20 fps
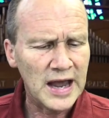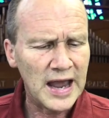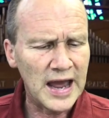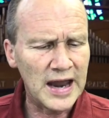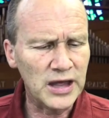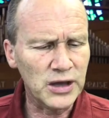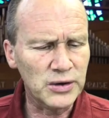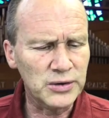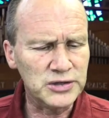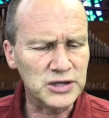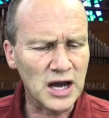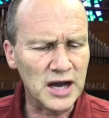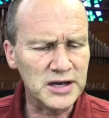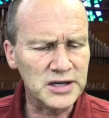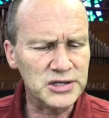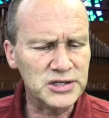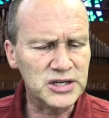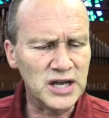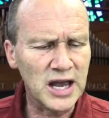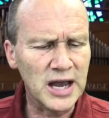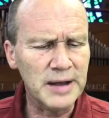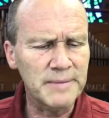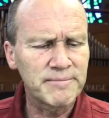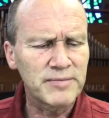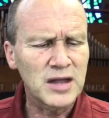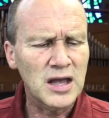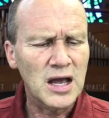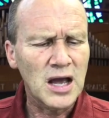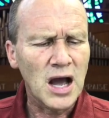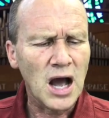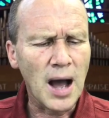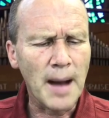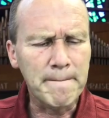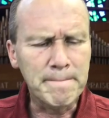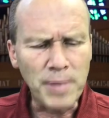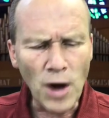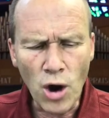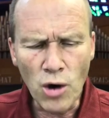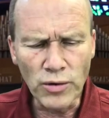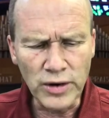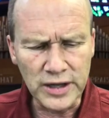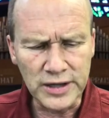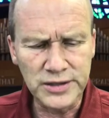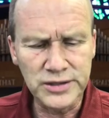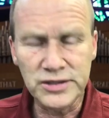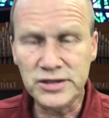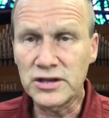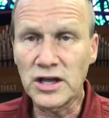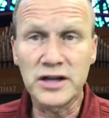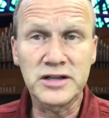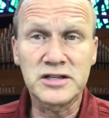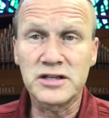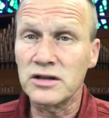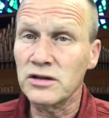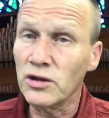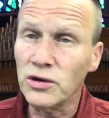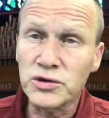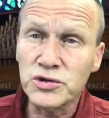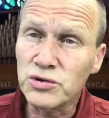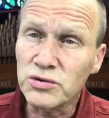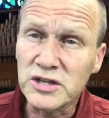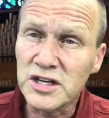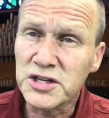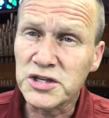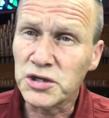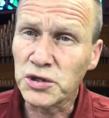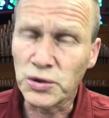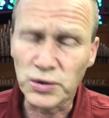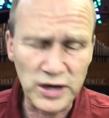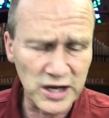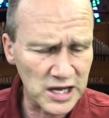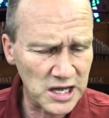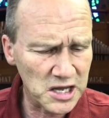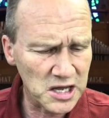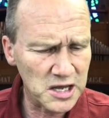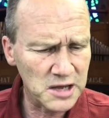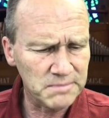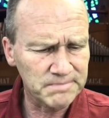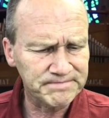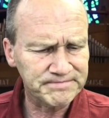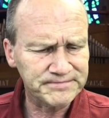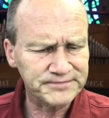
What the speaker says: And he goes on to say, opponents, that's those who disagree,